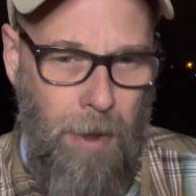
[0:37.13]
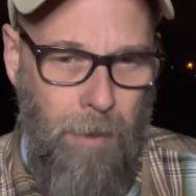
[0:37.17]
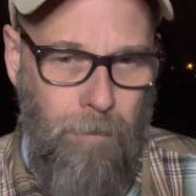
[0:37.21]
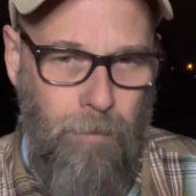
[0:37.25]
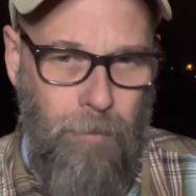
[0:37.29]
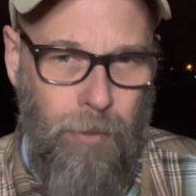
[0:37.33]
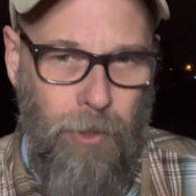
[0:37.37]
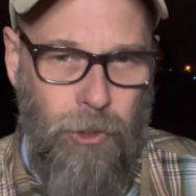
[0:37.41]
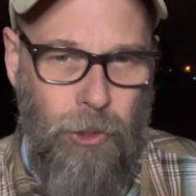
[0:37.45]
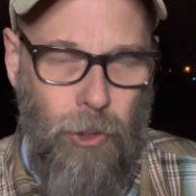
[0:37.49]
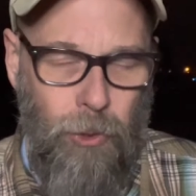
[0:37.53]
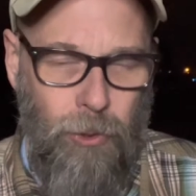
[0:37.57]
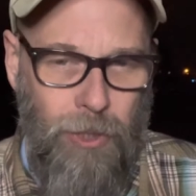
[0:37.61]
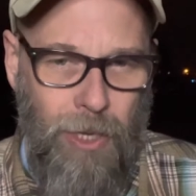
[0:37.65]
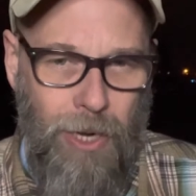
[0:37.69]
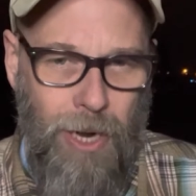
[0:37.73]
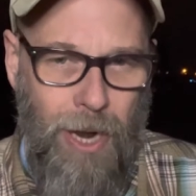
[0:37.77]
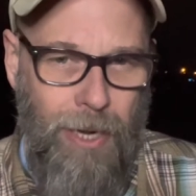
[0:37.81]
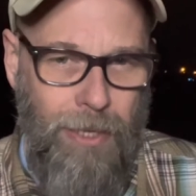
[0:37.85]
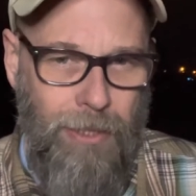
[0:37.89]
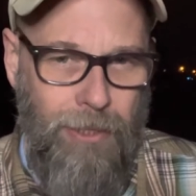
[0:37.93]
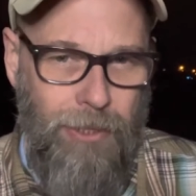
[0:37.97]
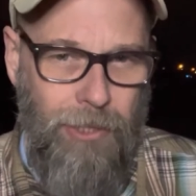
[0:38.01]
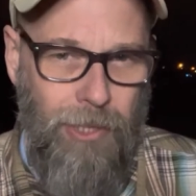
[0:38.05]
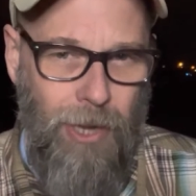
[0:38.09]
So
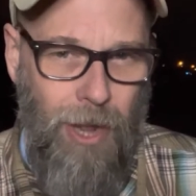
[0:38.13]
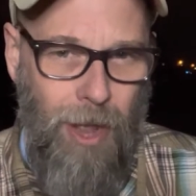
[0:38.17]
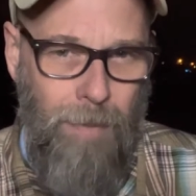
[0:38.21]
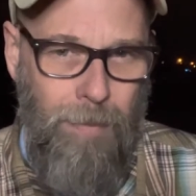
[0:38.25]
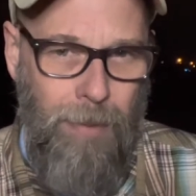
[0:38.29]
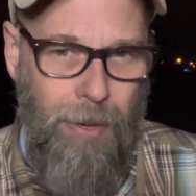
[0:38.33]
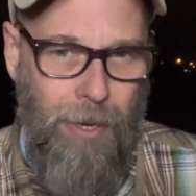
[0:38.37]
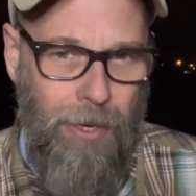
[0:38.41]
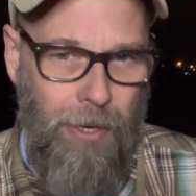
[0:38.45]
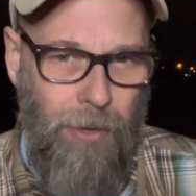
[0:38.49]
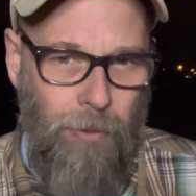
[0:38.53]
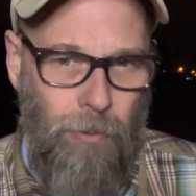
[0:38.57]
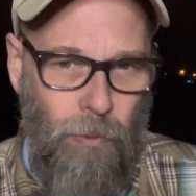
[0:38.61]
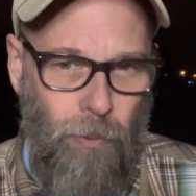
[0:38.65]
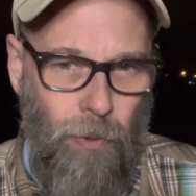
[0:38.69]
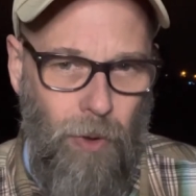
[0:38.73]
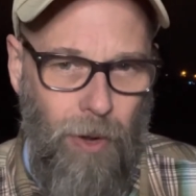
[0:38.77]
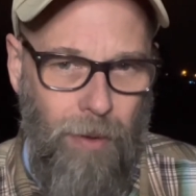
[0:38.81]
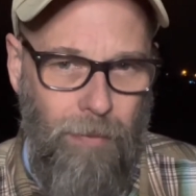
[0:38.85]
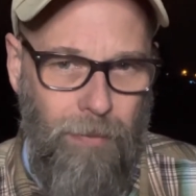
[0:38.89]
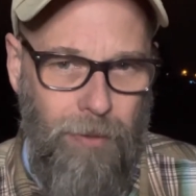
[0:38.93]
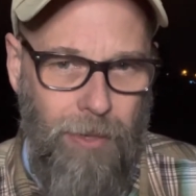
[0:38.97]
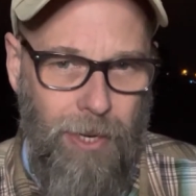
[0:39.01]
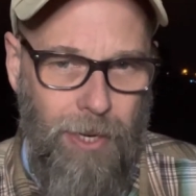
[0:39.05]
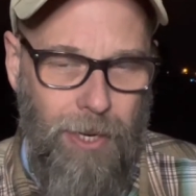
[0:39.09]
tonight's topic, what
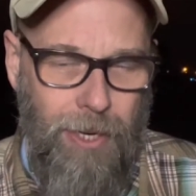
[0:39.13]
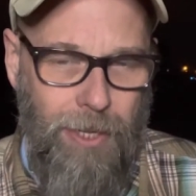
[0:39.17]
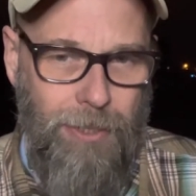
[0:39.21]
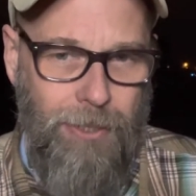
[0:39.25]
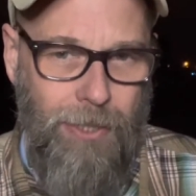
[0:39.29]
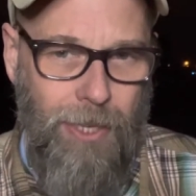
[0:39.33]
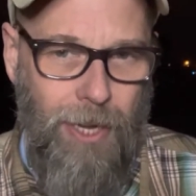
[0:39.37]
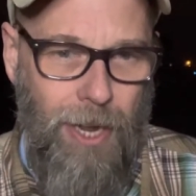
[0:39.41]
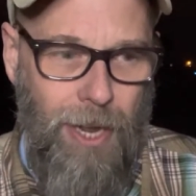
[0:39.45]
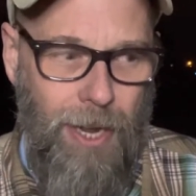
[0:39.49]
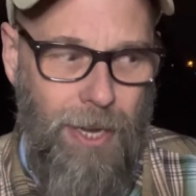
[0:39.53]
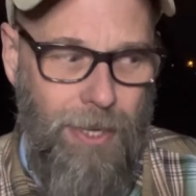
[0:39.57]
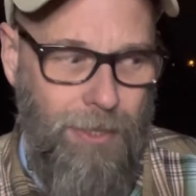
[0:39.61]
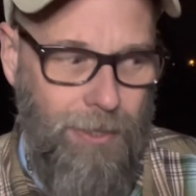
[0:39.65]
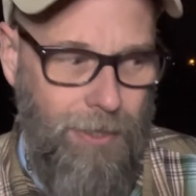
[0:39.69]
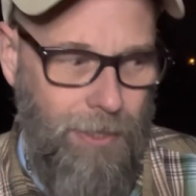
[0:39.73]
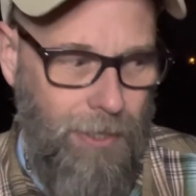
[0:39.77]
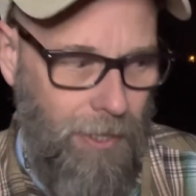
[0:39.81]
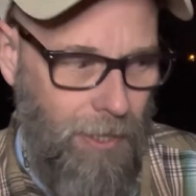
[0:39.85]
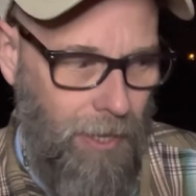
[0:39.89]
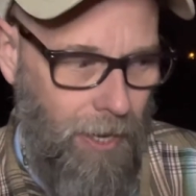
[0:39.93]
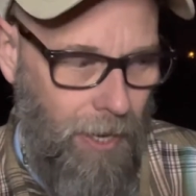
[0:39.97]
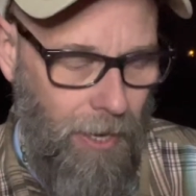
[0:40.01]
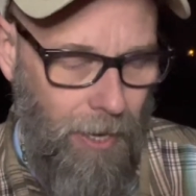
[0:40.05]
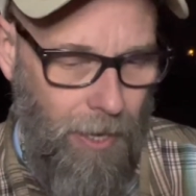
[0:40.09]
I'm going to discuss,
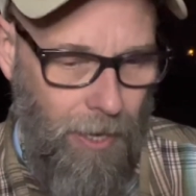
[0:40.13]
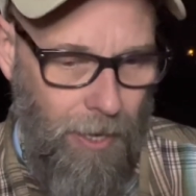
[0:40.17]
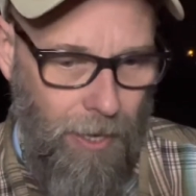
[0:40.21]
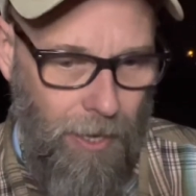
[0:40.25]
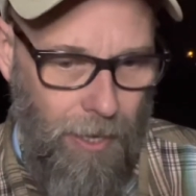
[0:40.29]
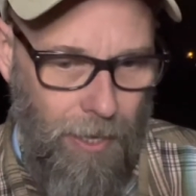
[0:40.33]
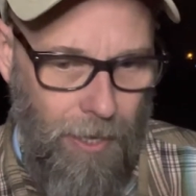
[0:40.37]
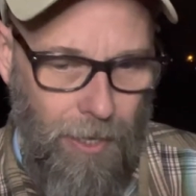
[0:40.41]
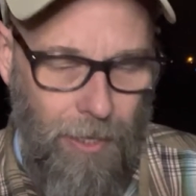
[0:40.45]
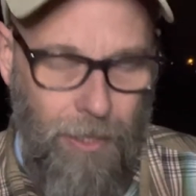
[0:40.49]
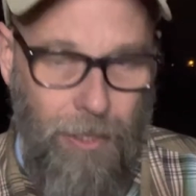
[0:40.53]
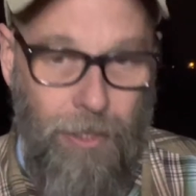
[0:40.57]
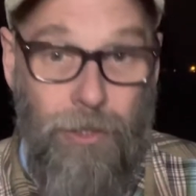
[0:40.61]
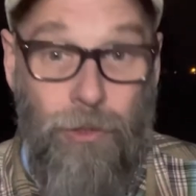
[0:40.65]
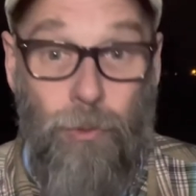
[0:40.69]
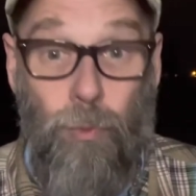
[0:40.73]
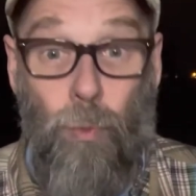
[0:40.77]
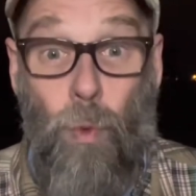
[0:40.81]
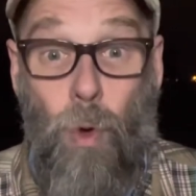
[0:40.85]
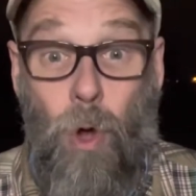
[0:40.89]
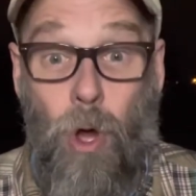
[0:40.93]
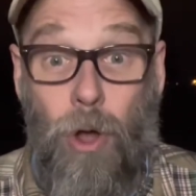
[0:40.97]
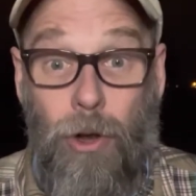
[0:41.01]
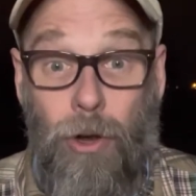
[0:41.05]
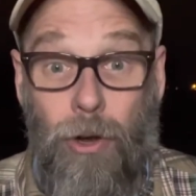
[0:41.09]
is
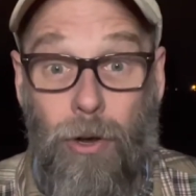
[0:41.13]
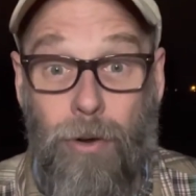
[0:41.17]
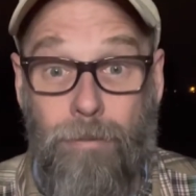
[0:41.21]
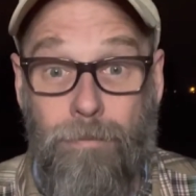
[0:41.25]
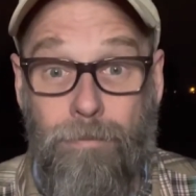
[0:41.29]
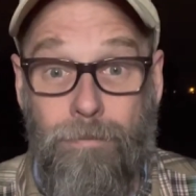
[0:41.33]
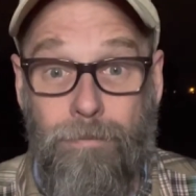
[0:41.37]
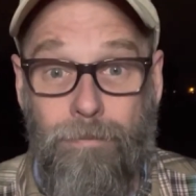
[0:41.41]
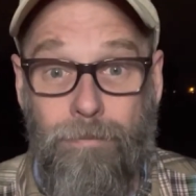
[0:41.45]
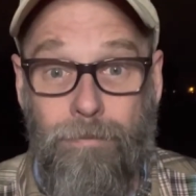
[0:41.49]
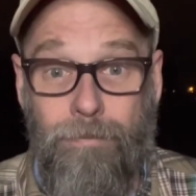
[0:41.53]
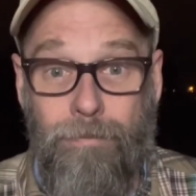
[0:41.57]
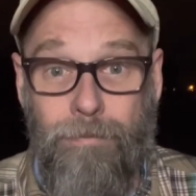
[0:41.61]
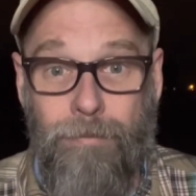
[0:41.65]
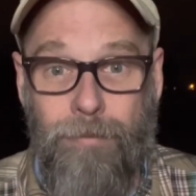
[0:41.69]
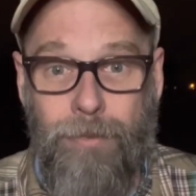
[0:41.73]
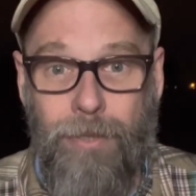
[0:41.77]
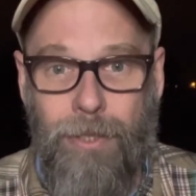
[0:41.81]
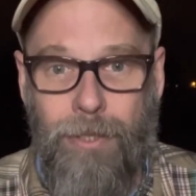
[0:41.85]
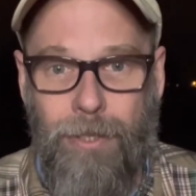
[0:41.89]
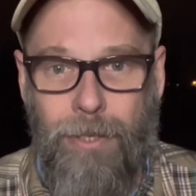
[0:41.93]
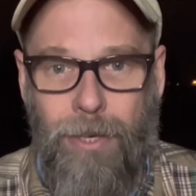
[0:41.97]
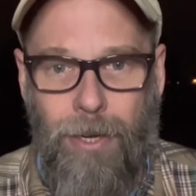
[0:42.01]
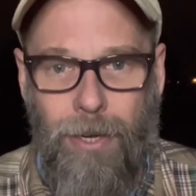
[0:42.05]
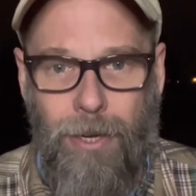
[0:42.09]
water.
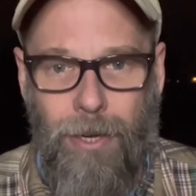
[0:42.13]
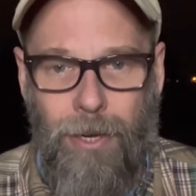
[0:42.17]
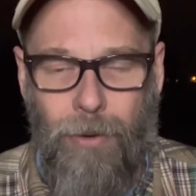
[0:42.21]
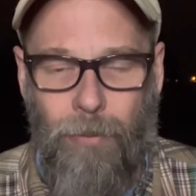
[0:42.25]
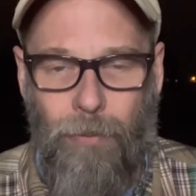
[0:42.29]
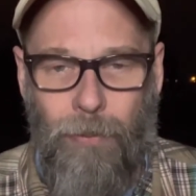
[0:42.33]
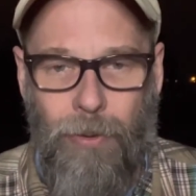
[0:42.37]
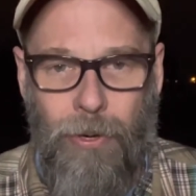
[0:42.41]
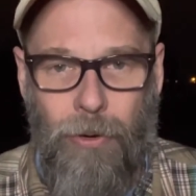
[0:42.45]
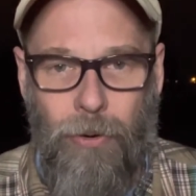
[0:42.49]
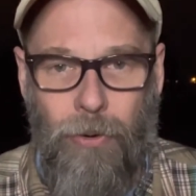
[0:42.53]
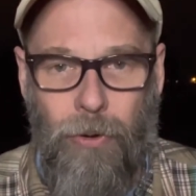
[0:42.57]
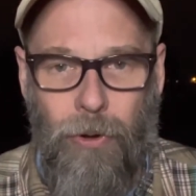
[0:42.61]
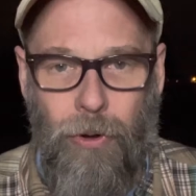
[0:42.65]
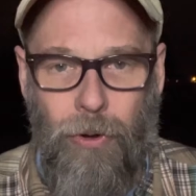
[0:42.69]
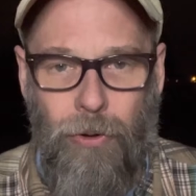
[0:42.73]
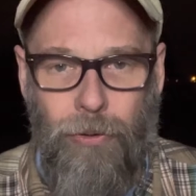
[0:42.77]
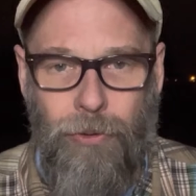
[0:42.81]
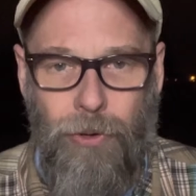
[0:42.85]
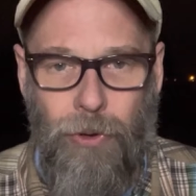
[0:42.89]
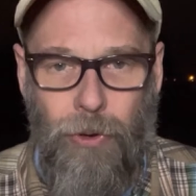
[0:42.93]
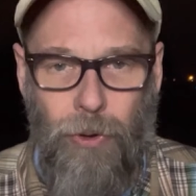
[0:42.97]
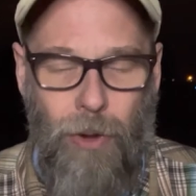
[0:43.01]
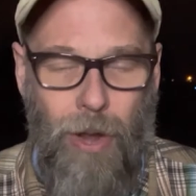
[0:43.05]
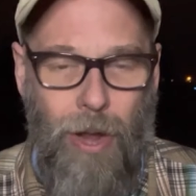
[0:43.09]
We all
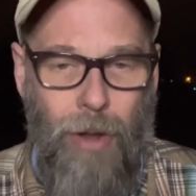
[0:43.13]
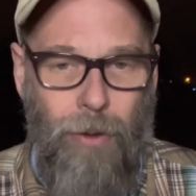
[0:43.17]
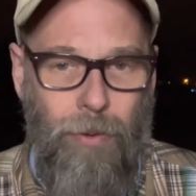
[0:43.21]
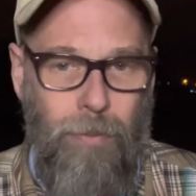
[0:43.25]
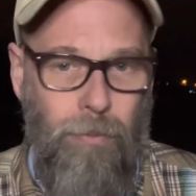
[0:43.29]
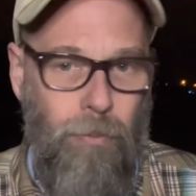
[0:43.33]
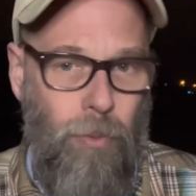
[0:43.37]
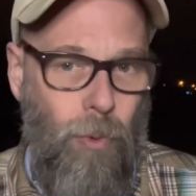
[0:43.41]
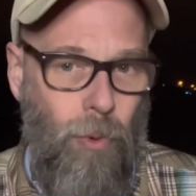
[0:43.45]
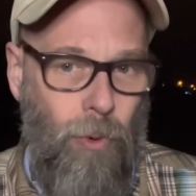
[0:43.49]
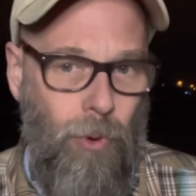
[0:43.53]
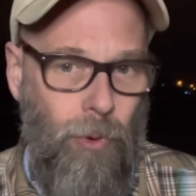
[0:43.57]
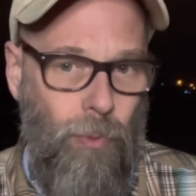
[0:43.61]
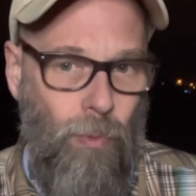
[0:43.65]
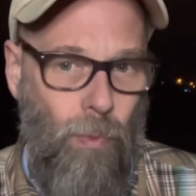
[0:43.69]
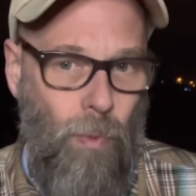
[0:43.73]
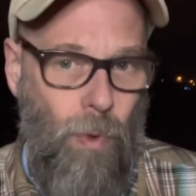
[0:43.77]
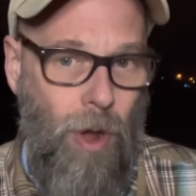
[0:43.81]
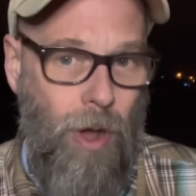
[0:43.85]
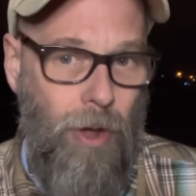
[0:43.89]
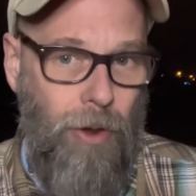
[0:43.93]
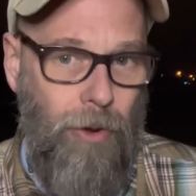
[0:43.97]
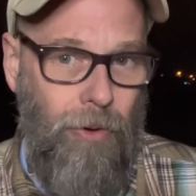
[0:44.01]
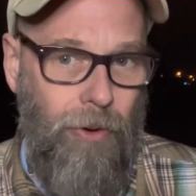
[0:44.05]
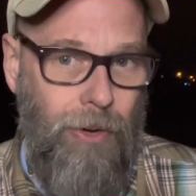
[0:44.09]
know how important
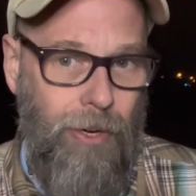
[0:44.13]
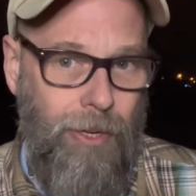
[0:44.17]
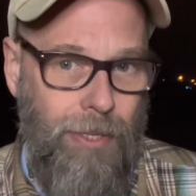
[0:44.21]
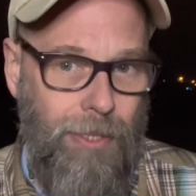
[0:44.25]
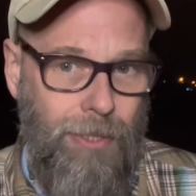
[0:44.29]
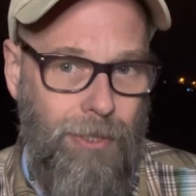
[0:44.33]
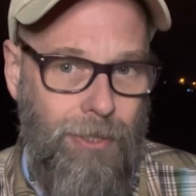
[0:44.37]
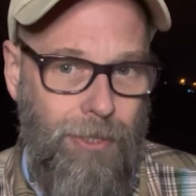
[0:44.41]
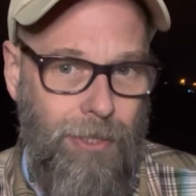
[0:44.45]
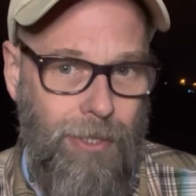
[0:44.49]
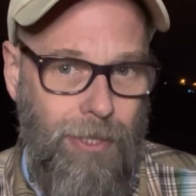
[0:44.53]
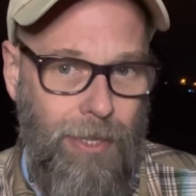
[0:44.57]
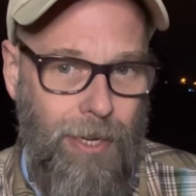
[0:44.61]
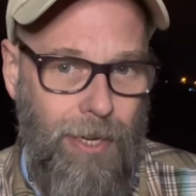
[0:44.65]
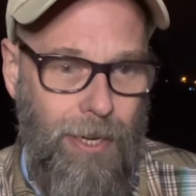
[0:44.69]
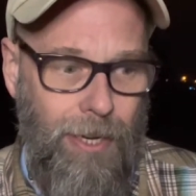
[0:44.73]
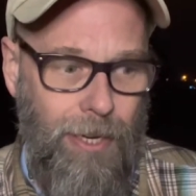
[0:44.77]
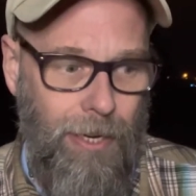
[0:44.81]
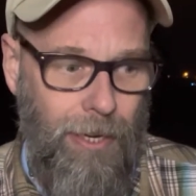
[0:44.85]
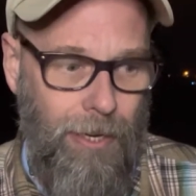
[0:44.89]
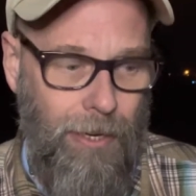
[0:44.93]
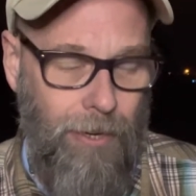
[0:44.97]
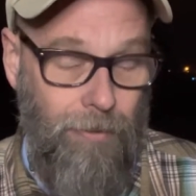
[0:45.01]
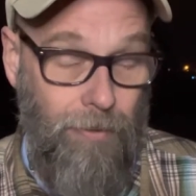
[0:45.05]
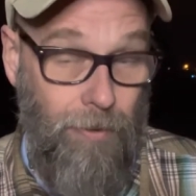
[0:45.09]
water is
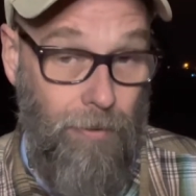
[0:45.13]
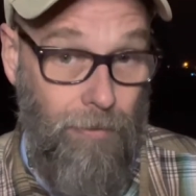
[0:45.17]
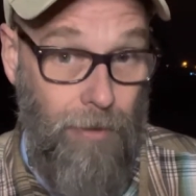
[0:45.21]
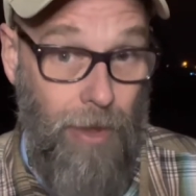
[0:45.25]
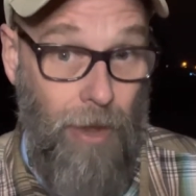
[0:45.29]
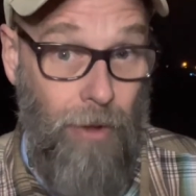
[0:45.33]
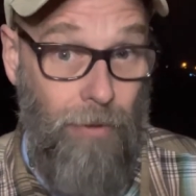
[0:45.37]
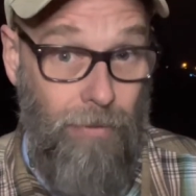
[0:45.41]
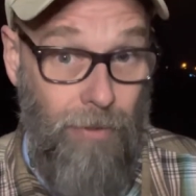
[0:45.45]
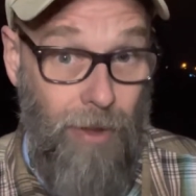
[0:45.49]
and how